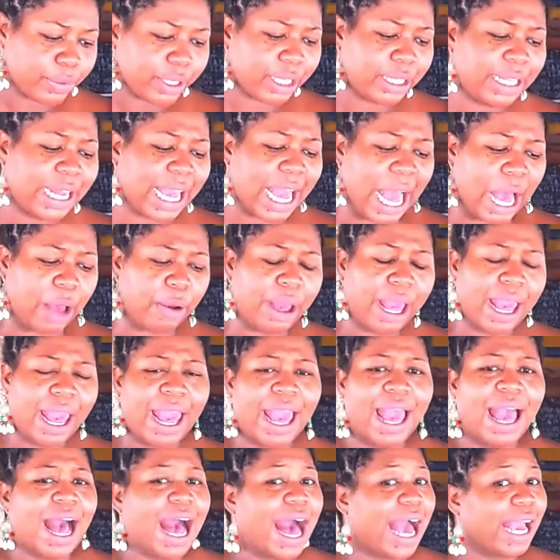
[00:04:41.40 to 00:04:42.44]
Now,
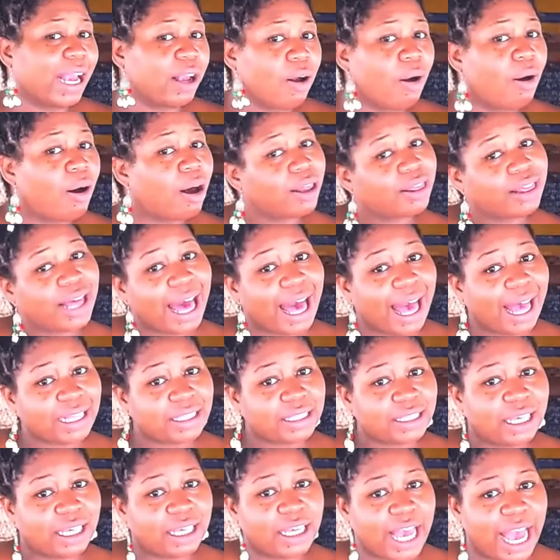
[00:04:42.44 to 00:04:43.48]
I call
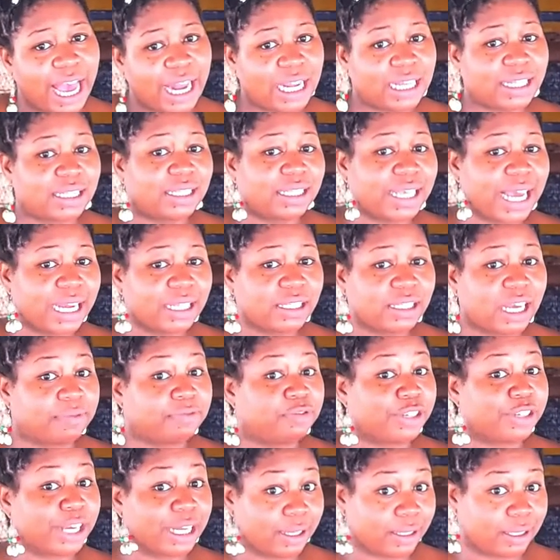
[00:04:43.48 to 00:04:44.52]
that an intent of
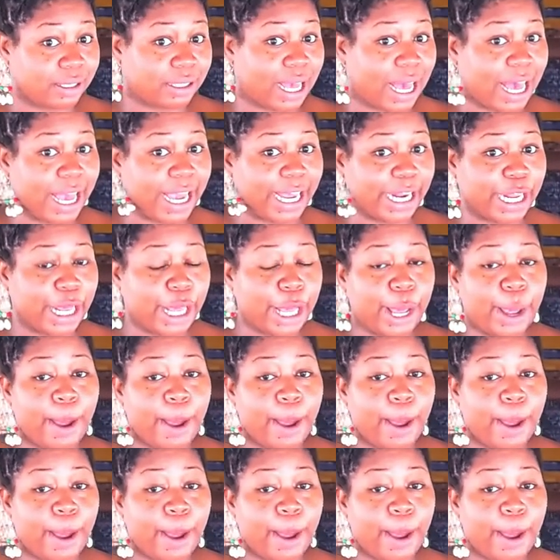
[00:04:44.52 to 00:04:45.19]
genocide